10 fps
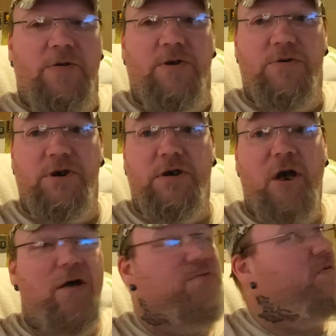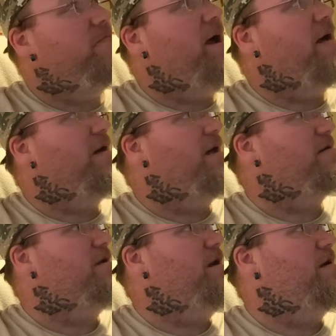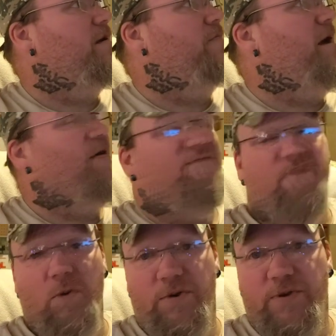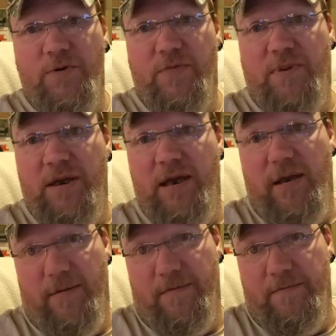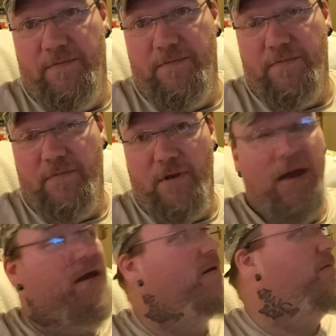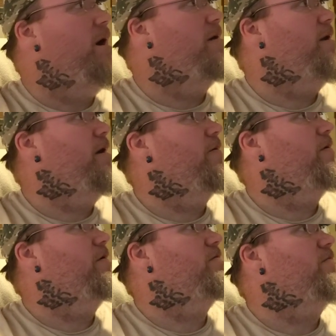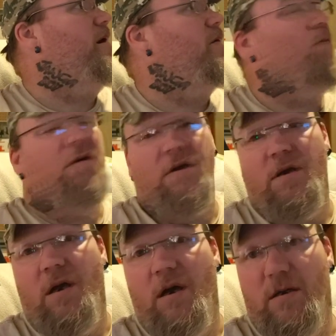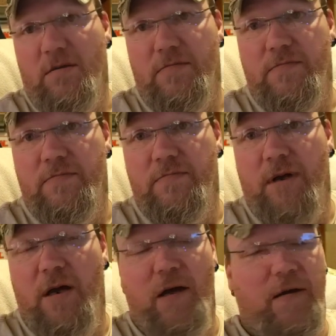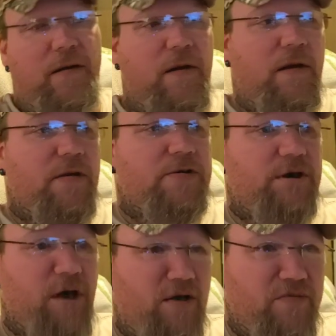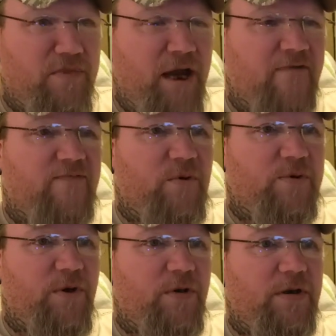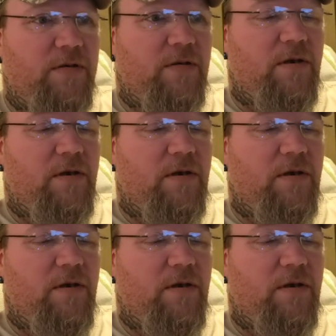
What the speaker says: So she calls me back last night about 4:30 p.m. And right now it's about 1 o'clock. She calls me back at 4:30,